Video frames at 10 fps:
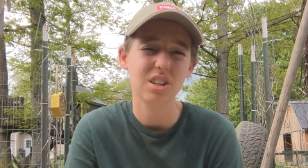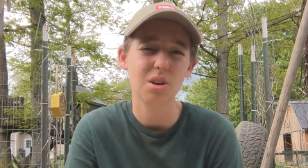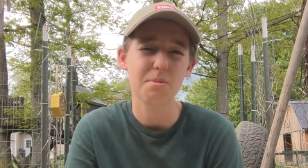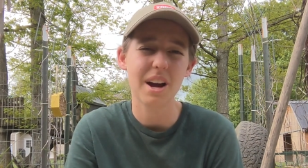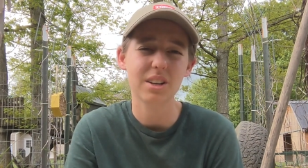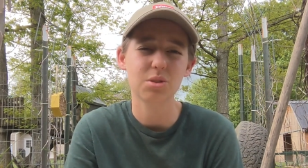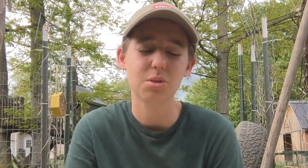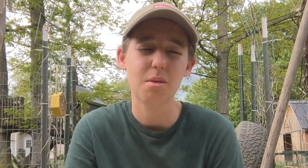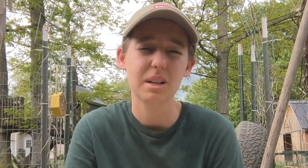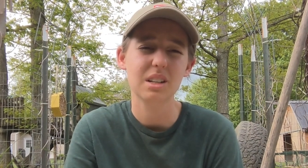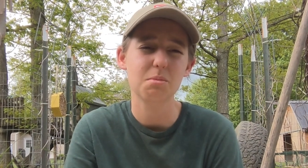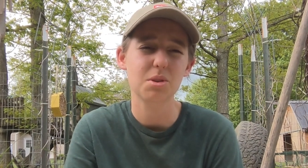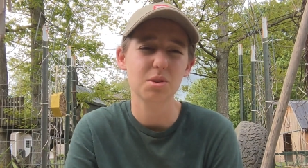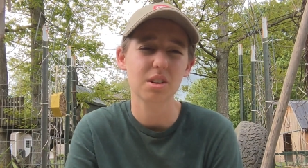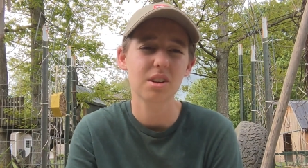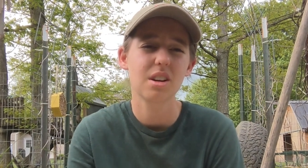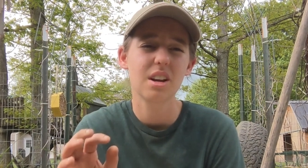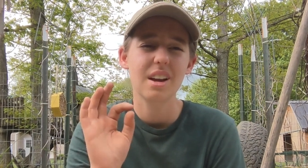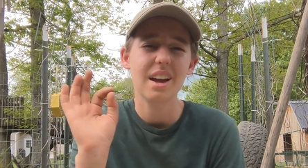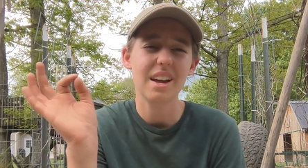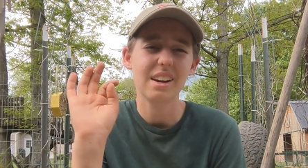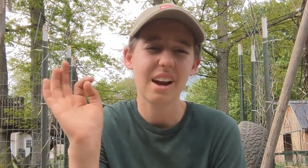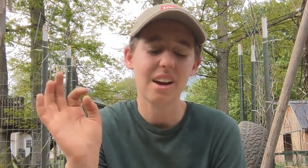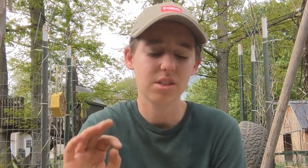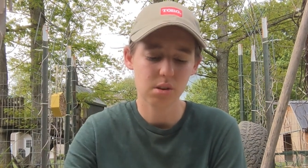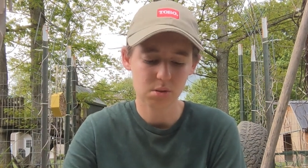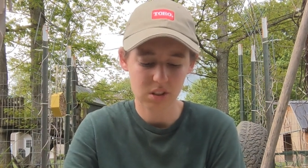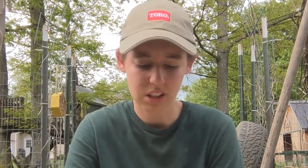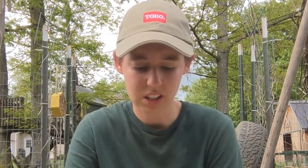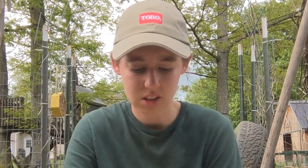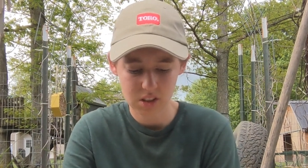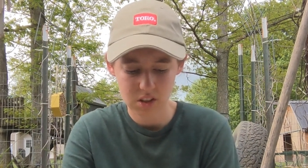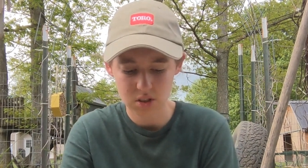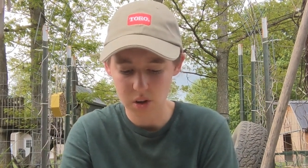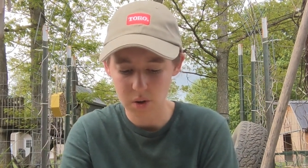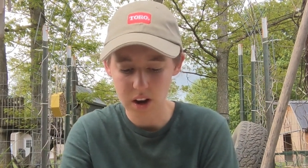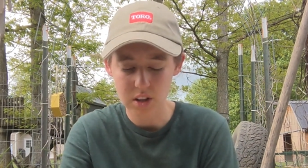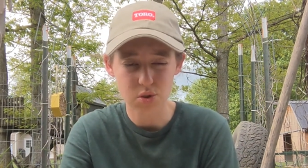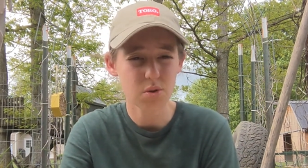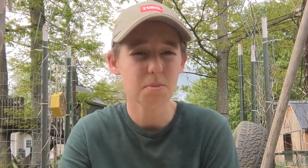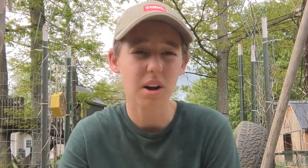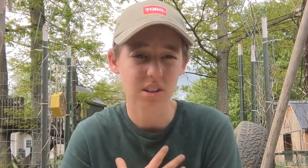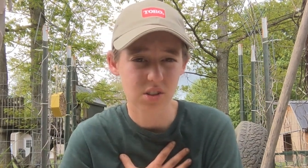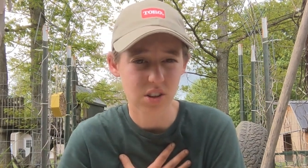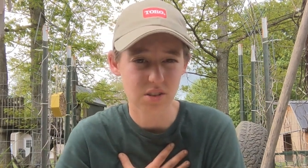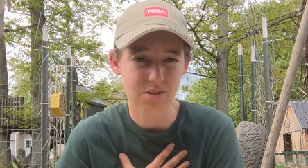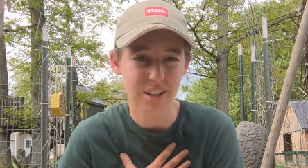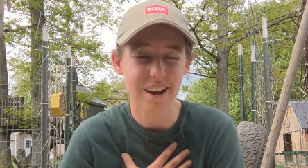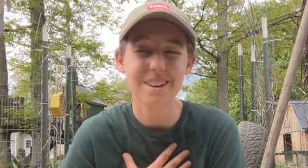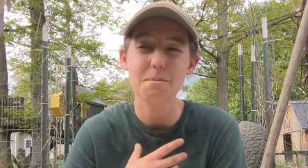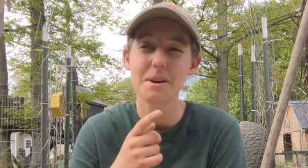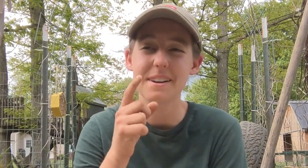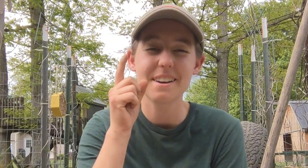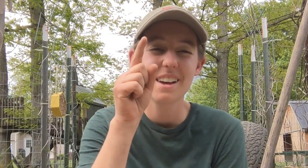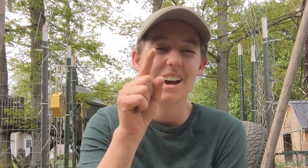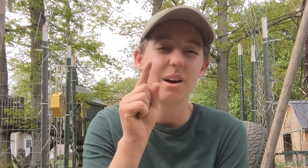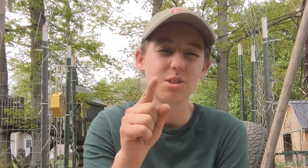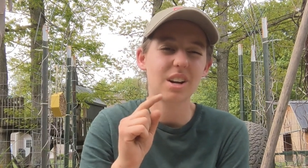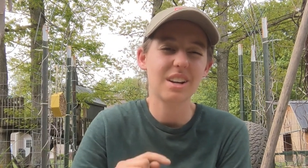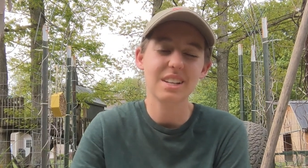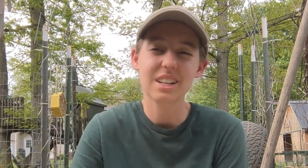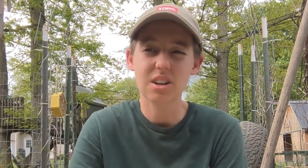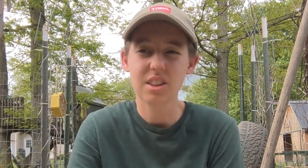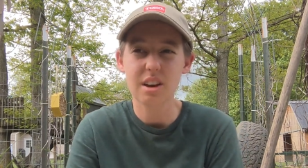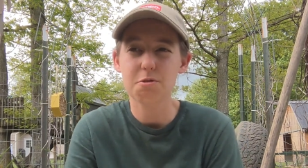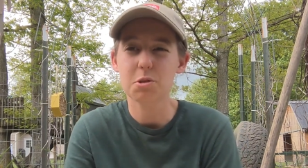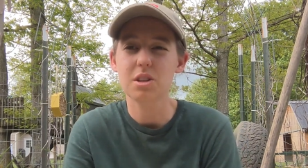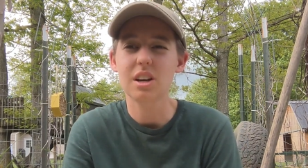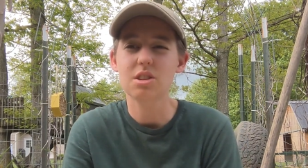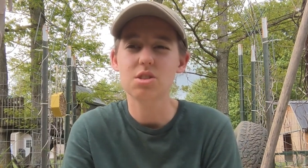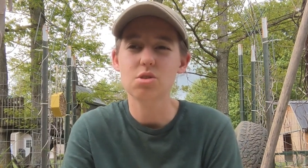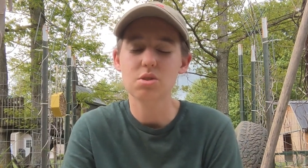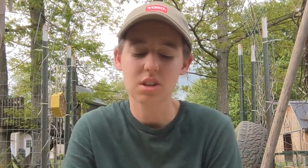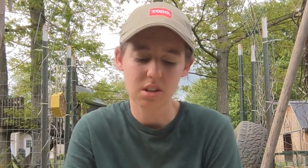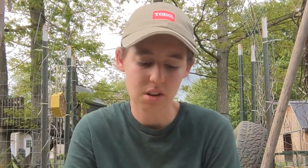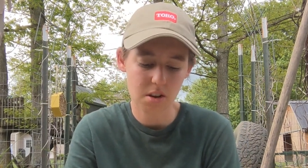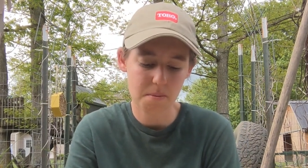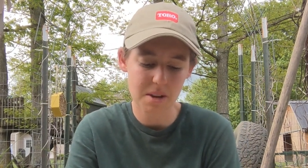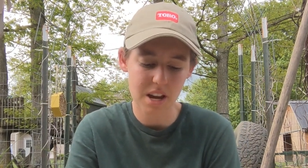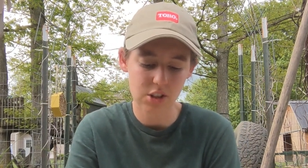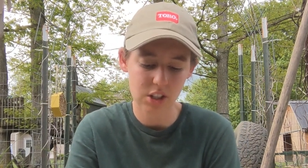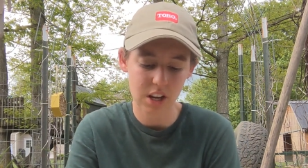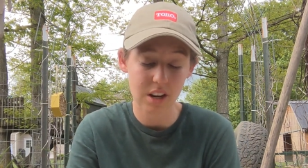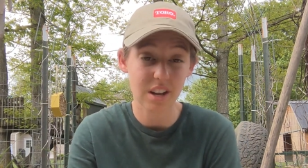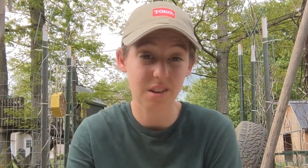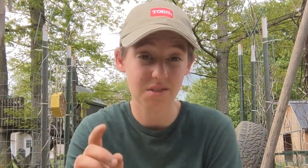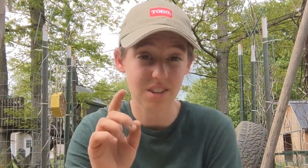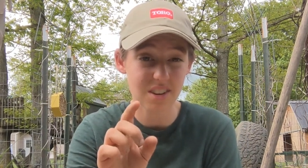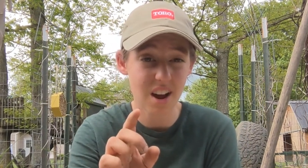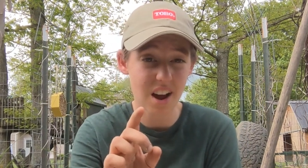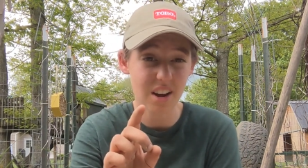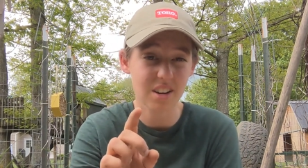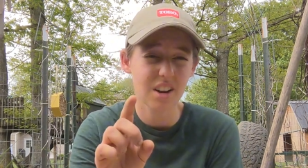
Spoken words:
go back through on my computer and add those links, so I do apologize for that, but I'll try to get on that for you guys so you can be educated. If not,